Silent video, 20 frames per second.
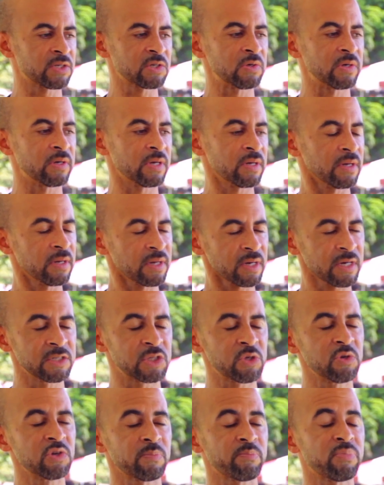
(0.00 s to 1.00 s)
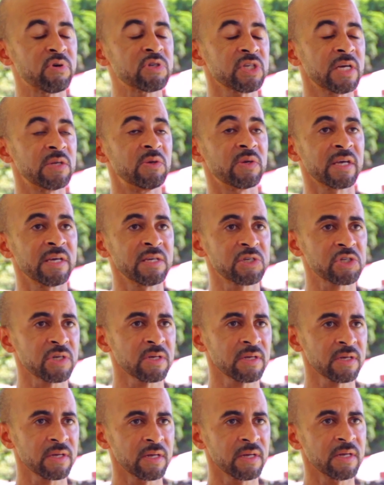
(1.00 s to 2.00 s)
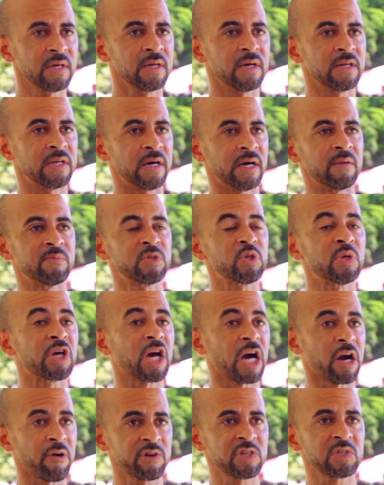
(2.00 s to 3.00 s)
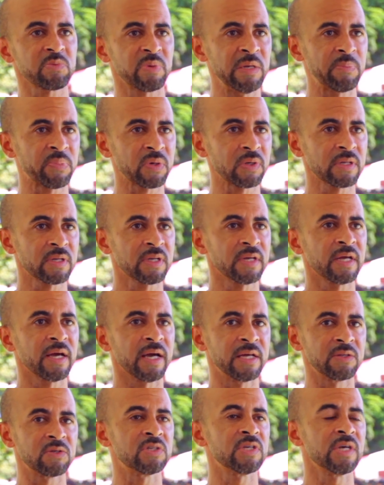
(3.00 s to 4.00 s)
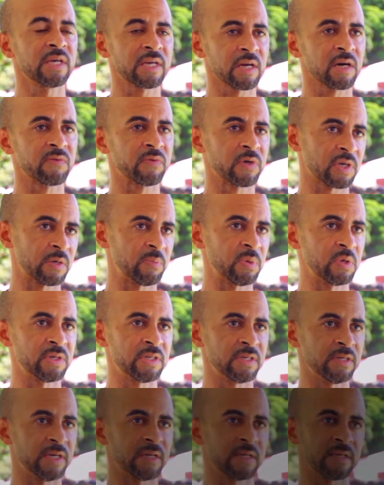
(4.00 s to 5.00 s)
to continue to push education, to encourage people, and to take care of our community.